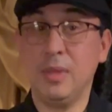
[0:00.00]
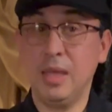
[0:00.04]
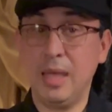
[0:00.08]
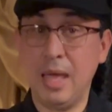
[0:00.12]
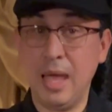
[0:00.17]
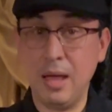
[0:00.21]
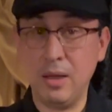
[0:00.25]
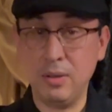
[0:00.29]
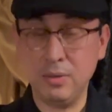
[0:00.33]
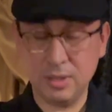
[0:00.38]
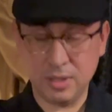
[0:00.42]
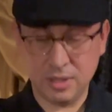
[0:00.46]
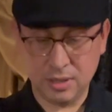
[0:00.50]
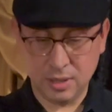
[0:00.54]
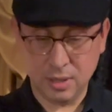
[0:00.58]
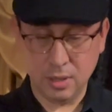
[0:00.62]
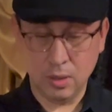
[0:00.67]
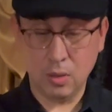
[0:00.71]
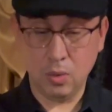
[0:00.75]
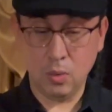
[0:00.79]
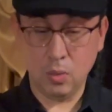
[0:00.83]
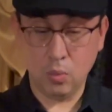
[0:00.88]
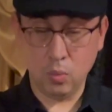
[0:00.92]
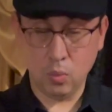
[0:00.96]
Counts
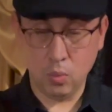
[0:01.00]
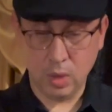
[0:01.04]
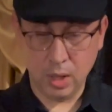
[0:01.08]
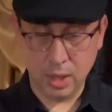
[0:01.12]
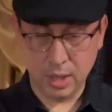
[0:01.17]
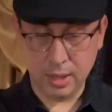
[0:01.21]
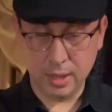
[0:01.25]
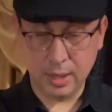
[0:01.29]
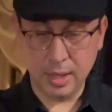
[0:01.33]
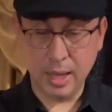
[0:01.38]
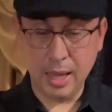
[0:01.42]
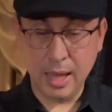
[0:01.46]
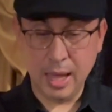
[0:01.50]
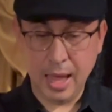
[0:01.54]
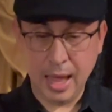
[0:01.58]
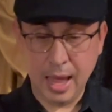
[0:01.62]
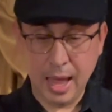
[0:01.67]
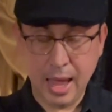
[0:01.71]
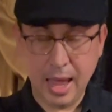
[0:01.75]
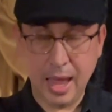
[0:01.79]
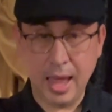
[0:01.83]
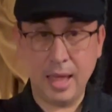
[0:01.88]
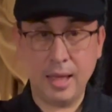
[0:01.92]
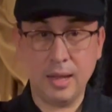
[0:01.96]
1
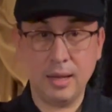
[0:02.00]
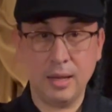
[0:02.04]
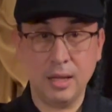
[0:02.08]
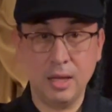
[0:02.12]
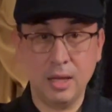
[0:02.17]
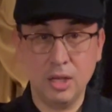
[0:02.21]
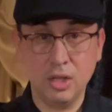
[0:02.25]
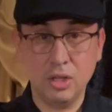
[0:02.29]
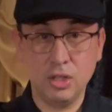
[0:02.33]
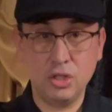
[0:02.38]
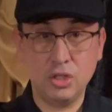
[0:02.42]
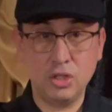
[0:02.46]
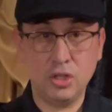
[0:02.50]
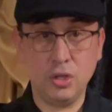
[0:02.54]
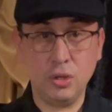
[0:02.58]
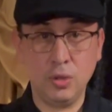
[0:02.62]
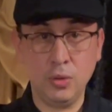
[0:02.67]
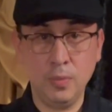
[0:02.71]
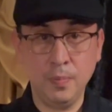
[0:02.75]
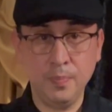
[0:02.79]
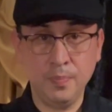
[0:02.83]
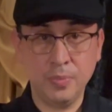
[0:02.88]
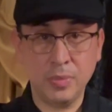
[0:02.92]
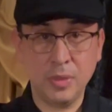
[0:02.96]
and
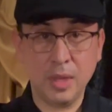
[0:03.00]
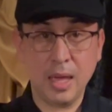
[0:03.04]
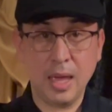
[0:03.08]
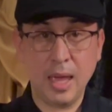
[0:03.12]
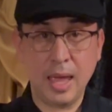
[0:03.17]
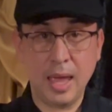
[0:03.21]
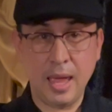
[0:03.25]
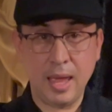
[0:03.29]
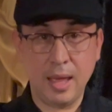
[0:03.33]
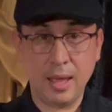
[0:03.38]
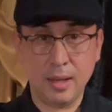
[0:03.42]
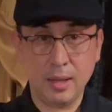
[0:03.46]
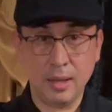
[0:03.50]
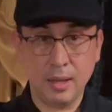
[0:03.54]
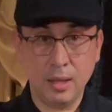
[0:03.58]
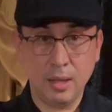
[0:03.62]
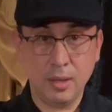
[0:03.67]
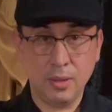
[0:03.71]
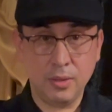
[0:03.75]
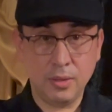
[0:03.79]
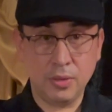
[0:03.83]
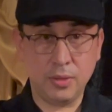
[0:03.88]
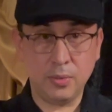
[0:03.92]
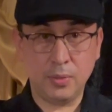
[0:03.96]
2 and
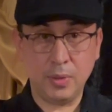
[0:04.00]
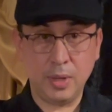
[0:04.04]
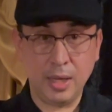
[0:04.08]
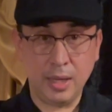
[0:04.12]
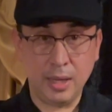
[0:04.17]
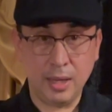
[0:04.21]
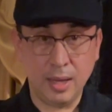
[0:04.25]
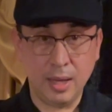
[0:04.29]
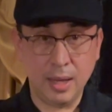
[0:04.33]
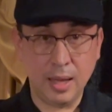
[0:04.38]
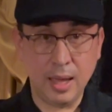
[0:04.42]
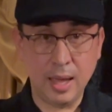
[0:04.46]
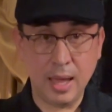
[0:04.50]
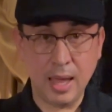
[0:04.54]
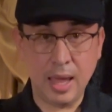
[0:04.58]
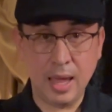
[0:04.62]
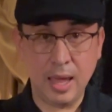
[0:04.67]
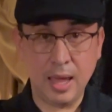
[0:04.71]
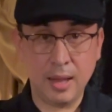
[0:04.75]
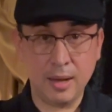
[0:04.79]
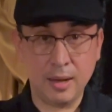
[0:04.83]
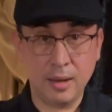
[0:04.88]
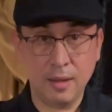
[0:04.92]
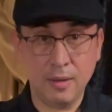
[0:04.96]
3
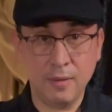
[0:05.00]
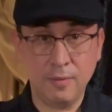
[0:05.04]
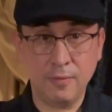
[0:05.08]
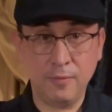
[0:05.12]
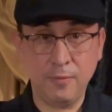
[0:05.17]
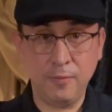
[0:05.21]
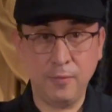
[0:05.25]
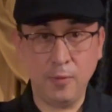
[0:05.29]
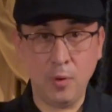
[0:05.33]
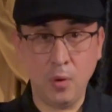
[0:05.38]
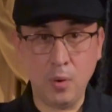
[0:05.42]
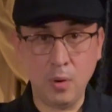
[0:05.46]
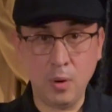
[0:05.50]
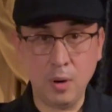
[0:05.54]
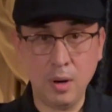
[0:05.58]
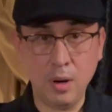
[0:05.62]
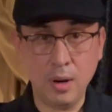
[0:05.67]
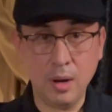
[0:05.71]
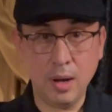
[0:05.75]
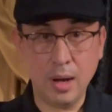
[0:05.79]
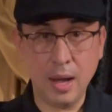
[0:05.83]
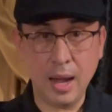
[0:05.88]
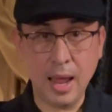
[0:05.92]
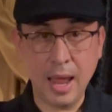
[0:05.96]
and 4
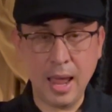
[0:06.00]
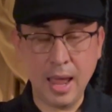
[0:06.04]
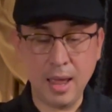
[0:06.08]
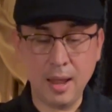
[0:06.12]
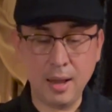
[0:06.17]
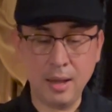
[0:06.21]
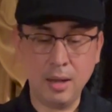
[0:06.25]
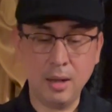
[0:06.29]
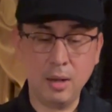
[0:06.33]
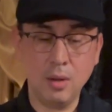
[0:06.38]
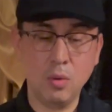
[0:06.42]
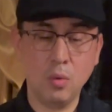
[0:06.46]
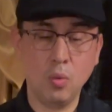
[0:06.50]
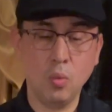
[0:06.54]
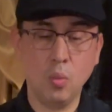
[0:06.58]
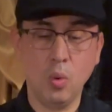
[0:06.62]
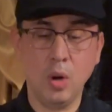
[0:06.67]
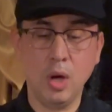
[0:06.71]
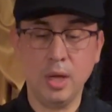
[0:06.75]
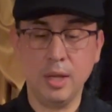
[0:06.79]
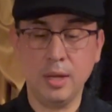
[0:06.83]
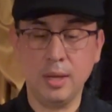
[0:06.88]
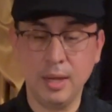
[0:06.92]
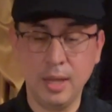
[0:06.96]
and
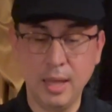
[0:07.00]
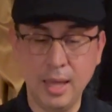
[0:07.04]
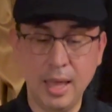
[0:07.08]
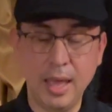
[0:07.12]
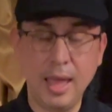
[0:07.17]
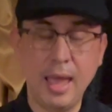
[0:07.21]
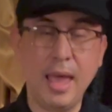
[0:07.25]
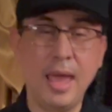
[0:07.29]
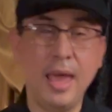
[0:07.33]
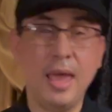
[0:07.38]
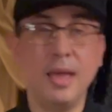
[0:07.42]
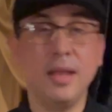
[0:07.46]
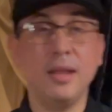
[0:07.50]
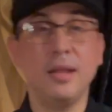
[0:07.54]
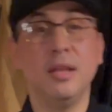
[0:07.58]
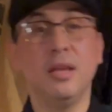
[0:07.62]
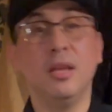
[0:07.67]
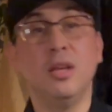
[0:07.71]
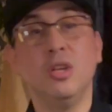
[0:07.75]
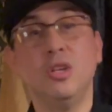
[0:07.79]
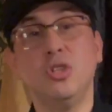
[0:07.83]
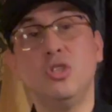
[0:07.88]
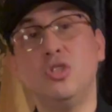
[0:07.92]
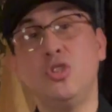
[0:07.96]
1 and
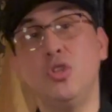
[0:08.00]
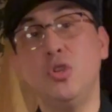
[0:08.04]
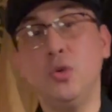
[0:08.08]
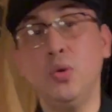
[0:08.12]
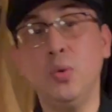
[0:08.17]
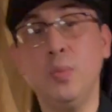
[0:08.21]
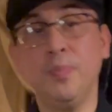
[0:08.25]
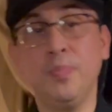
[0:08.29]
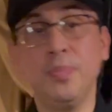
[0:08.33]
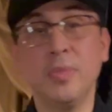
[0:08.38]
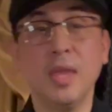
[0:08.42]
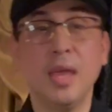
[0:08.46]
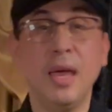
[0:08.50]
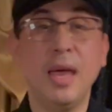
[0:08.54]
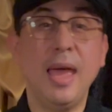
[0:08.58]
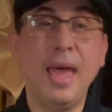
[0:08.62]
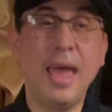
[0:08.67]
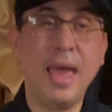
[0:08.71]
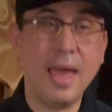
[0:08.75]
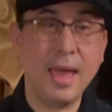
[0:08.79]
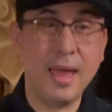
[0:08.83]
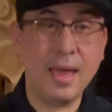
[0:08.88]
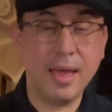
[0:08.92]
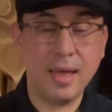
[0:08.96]
2
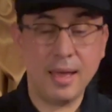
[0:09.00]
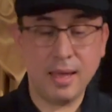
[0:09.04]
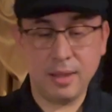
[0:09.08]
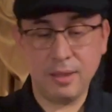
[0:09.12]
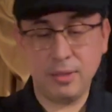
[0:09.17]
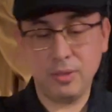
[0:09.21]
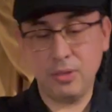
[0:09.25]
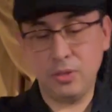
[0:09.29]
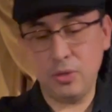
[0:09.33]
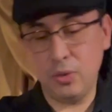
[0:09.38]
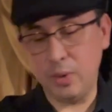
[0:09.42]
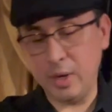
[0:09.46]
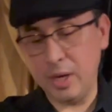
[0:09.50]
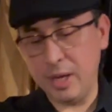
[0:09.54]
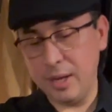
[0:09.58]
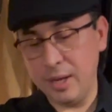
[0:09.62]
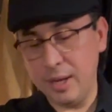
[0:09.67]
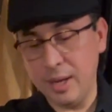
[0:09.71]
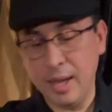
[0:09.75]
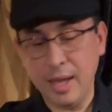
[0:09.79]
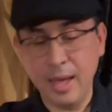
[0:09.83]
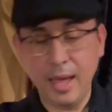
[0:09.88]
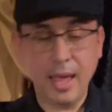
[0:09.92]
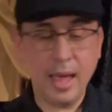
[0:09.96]
and 3
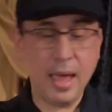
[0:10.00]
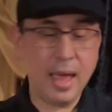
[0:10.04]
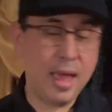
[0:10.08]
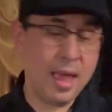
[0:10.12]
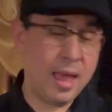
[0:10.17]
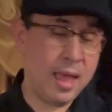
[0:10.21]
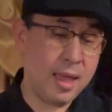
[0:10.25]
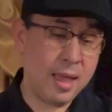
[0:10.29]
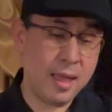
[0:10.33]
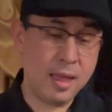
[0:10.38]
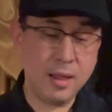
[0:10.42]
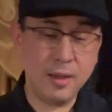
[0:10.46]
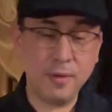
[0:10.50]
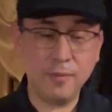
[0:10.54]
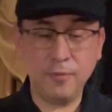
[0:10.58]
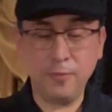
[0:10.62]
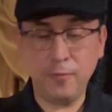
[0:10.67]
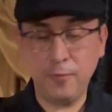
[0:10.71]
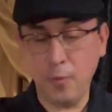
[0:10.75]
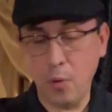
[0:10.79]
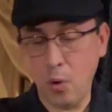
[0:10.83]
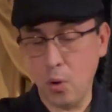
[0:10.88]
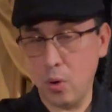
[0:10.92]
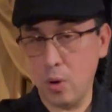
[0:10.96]
and
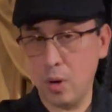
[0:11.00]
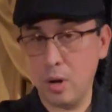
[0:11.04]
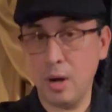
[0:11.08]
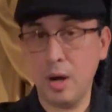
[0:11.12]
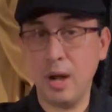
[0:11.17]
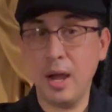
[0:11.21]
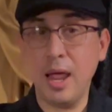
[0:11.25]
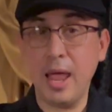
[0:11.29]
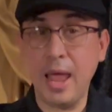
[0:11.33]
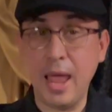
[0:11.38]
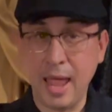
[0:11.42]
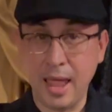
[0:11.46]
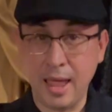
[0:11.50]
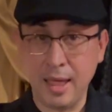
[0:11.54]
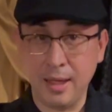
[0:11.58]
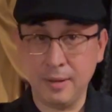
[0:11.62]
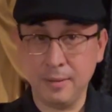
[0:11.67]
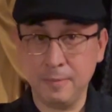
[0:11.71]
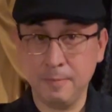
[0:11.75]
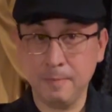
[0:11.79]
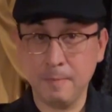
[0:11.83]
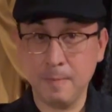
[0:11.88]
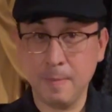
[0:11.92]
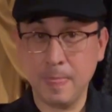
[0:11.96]
4 and.
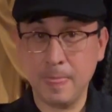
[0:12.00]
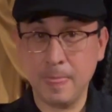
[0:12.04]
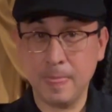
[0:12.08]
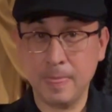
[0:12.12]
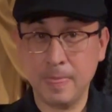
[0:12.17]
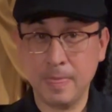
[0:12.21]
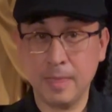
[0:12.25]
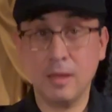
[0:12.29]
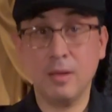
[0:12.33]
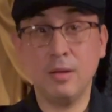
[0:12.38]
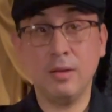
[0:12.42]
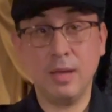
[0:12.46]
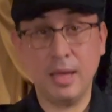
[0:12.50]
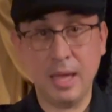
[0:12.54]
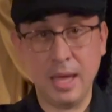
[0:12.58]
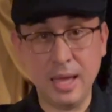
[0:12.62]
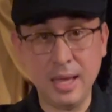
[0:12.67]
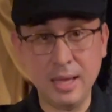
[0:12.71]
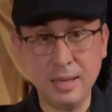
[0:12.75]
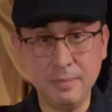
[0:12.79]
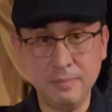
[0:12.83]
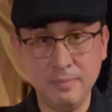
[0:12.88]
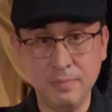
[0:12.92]
Okay?